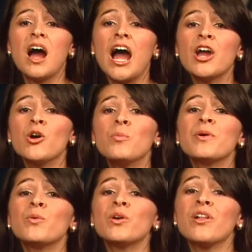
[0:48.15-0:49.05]
I hope
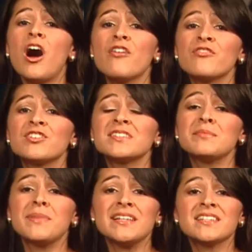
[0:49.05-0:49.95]
it will offer some
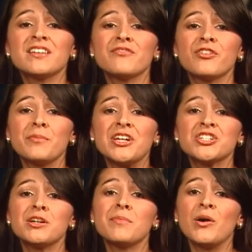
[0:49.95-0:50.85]
basic
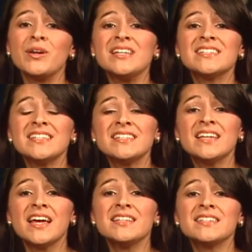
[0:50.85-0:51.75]
information about
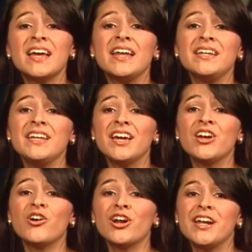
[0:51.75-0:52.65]
ECCNs and
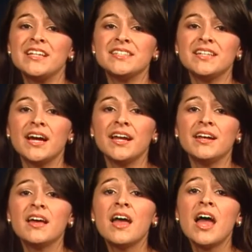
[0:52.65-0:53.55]
EAR99
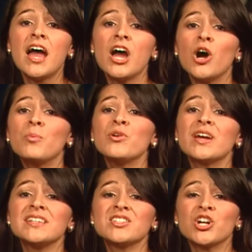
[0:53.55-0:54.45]
and help you
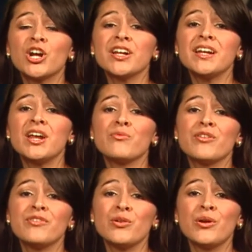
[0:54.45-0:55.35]
get started in
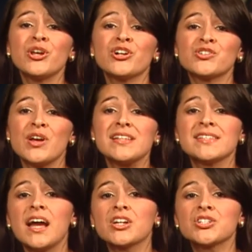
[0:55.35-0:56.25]
reviewing your
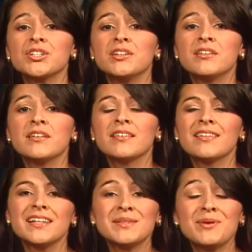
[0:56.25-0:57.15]
transaction.
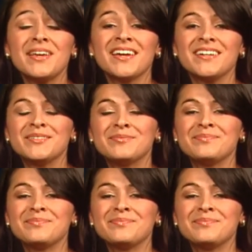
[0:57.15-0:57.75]
Let's begin.